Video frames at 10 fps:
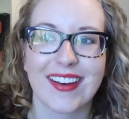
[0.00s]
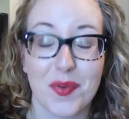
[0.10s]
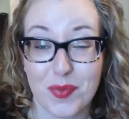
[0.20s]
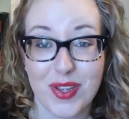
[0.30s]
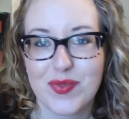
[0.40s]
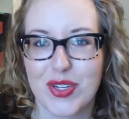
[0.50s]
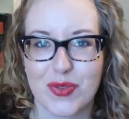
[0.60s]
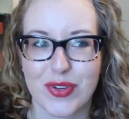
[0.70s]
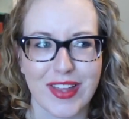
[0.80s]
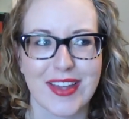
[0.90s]
I'm, I'm
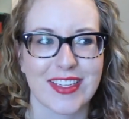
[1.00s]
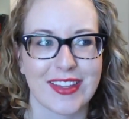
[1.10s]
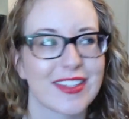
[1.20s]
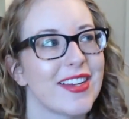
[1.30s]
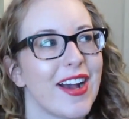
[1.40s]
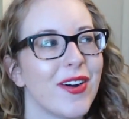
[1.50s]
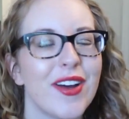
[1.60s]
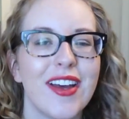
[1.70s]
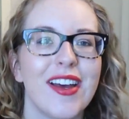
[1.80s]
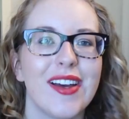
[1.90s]
just realizing this now,
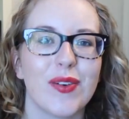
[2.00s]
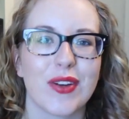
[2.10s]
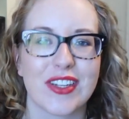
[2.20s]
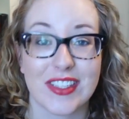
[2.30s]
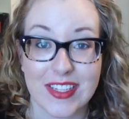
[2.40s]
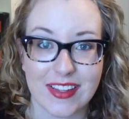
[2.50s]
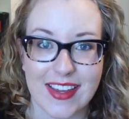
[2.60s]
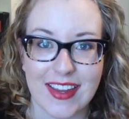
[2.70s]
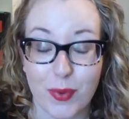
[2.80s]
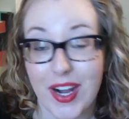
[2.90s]
which is
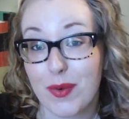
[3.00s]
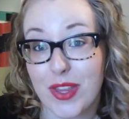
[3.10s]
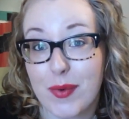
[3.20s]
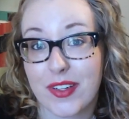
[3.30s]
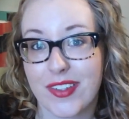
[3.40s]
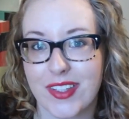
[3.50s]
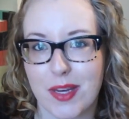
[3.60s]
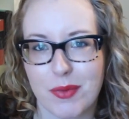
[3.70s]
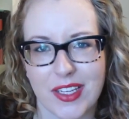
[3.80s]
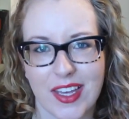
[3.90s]
silly, but I really want to read
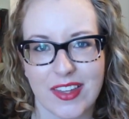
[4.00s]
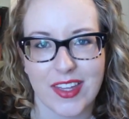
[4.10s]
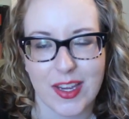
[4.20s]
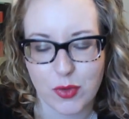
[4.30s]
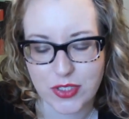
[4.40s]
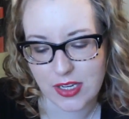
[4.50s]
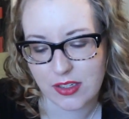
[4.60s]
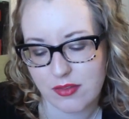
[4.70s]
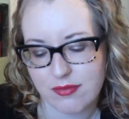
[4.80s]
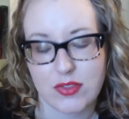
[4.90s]
them and again, they will
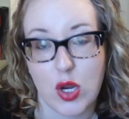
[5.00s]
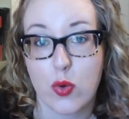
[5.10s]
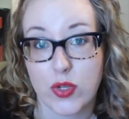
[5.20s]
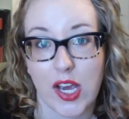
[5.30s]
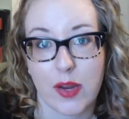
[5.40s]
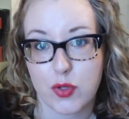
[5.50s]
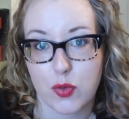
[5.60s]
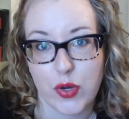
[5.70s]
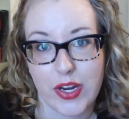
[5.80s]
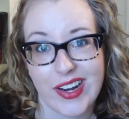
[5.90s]
take no time
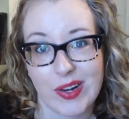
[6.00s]
to read.